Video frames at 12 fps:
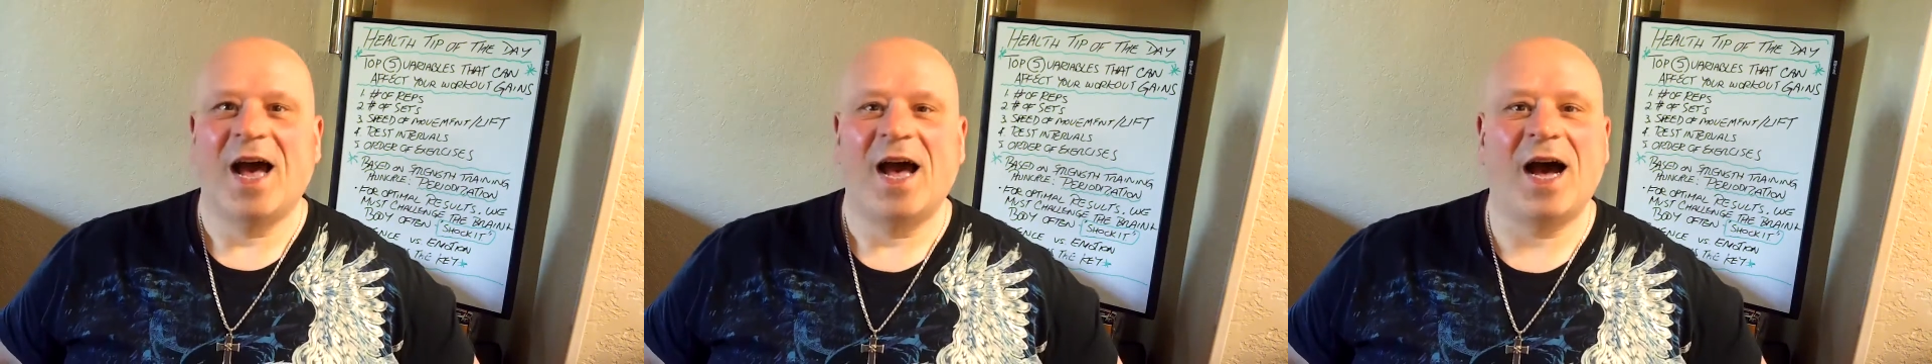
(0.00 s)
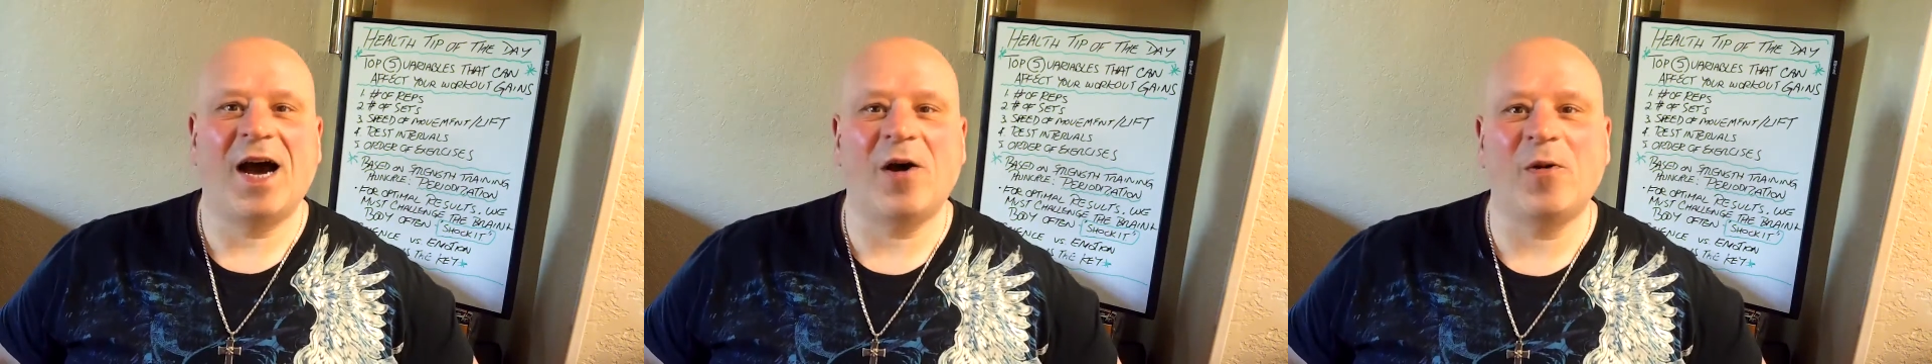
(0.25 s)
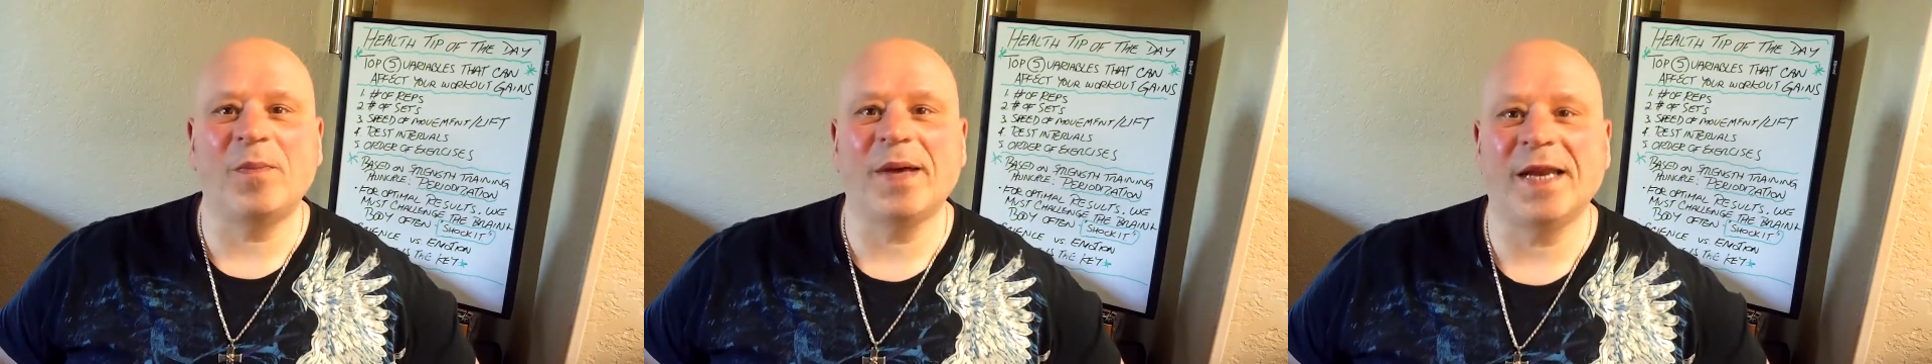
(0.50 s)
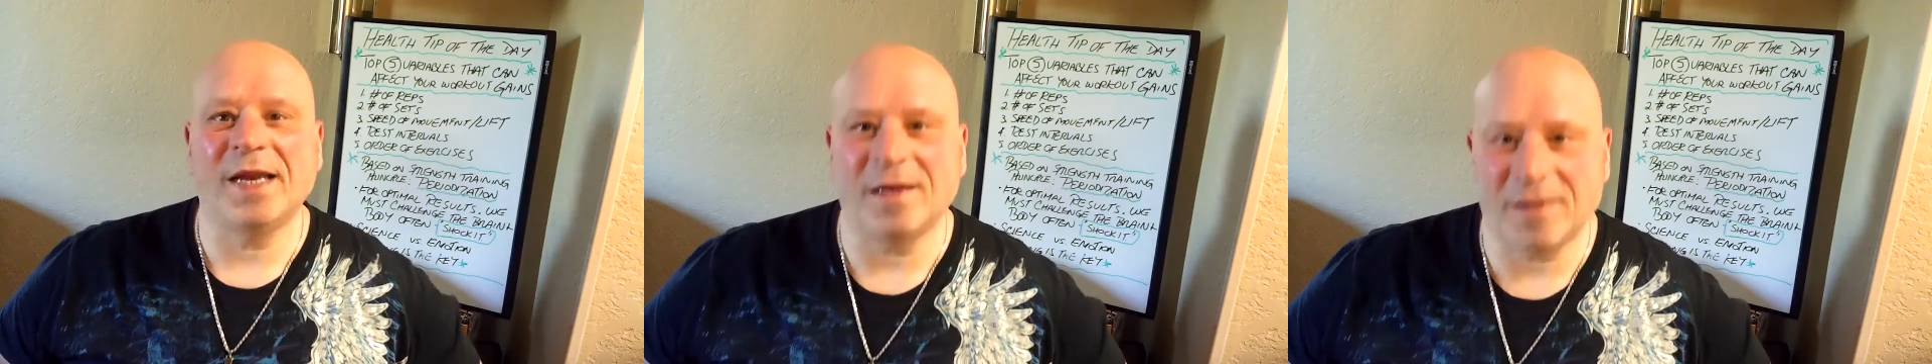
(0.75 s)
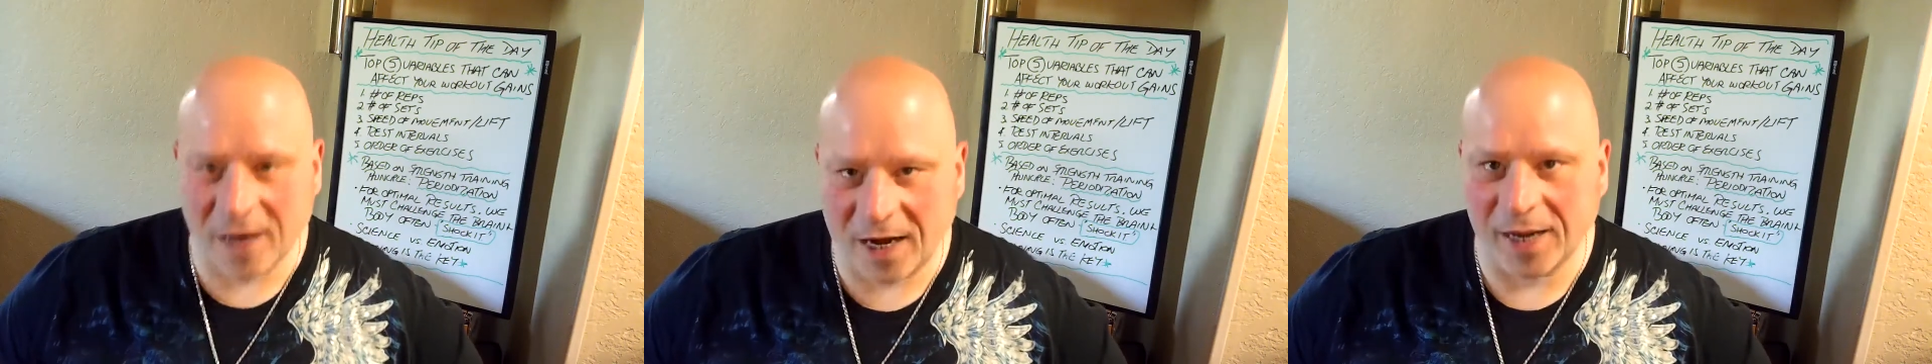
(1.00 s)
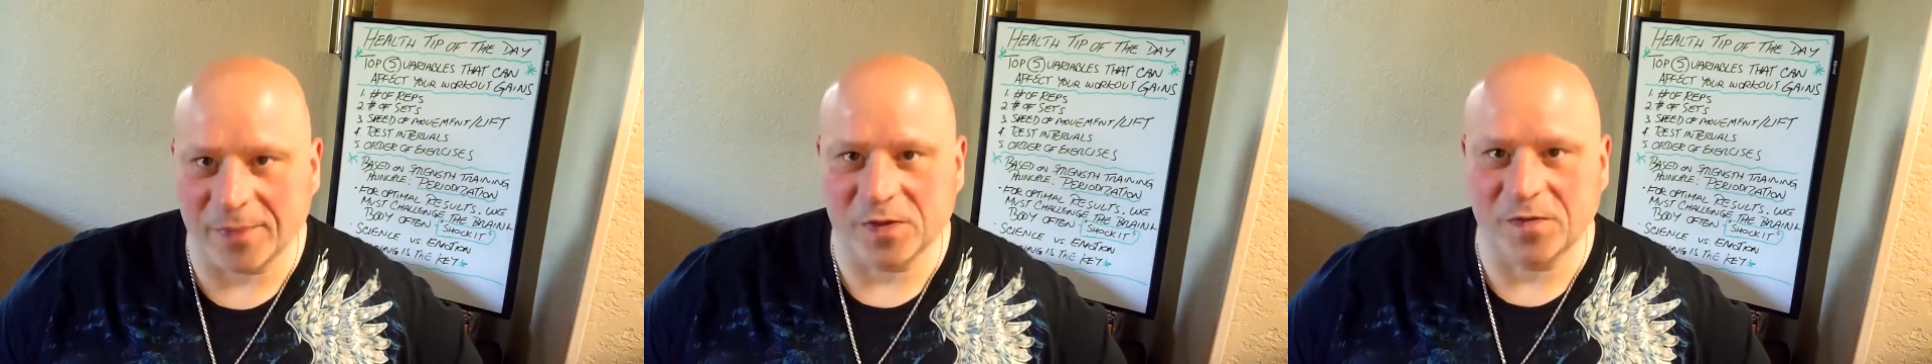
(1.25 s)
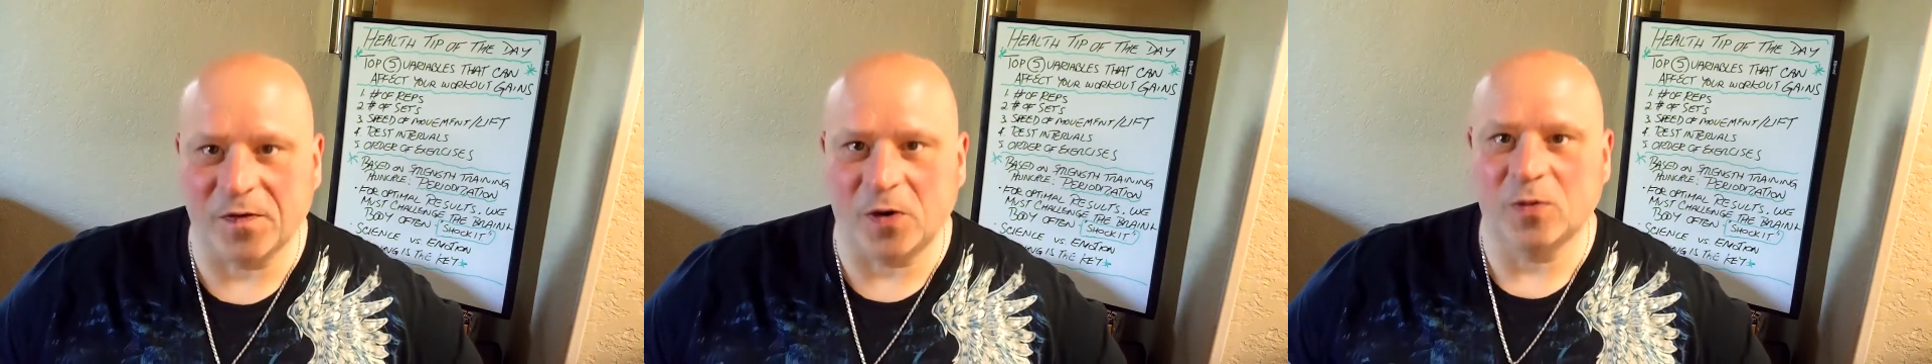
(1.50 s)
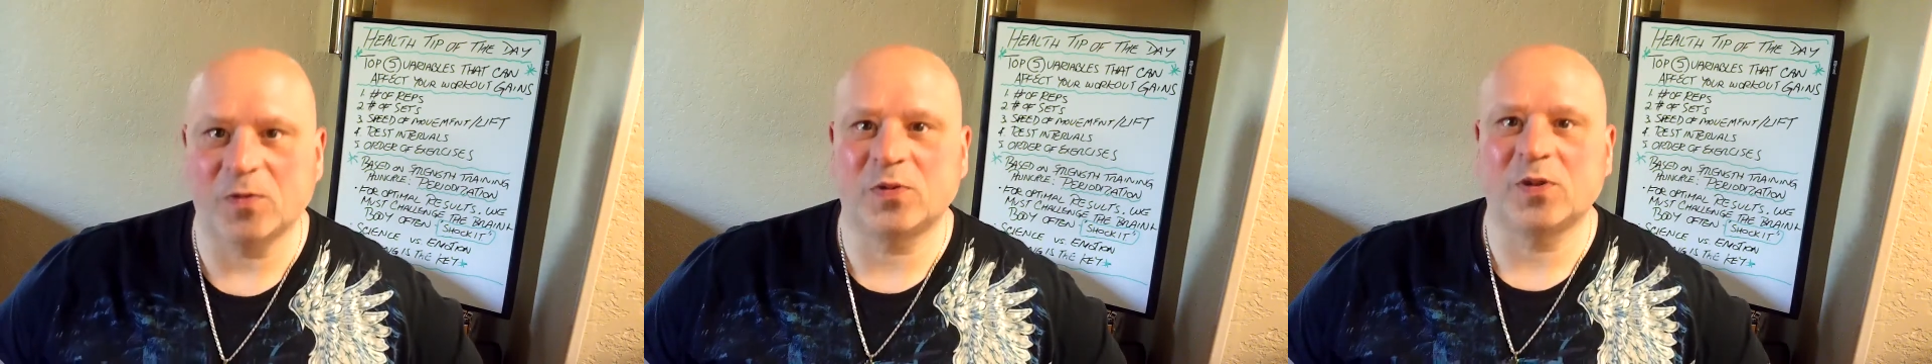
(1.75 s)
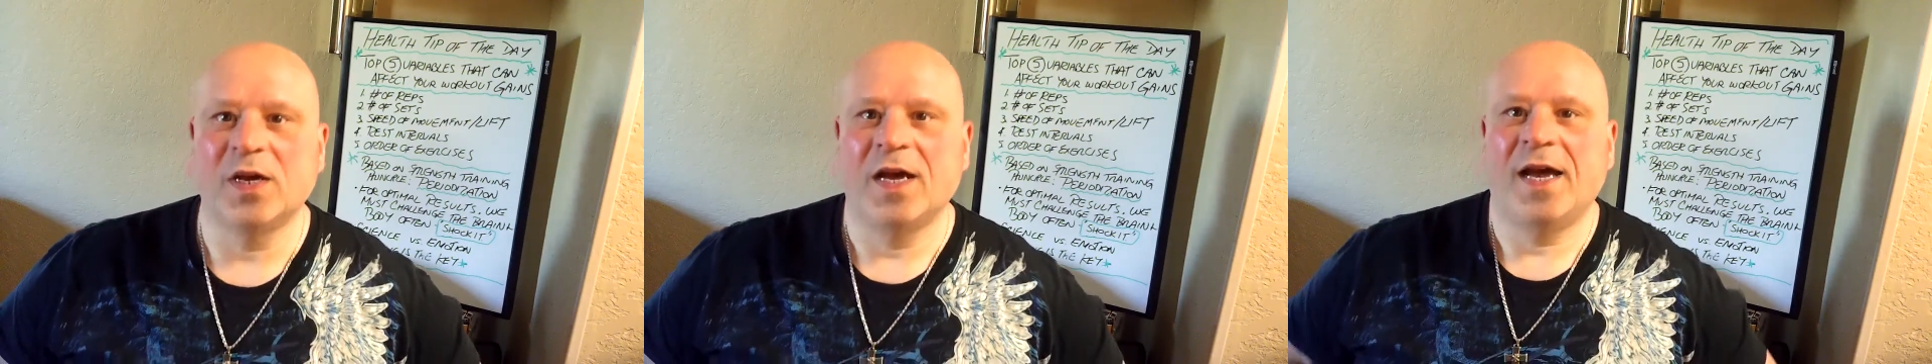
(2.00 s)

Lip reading: How many times, folks,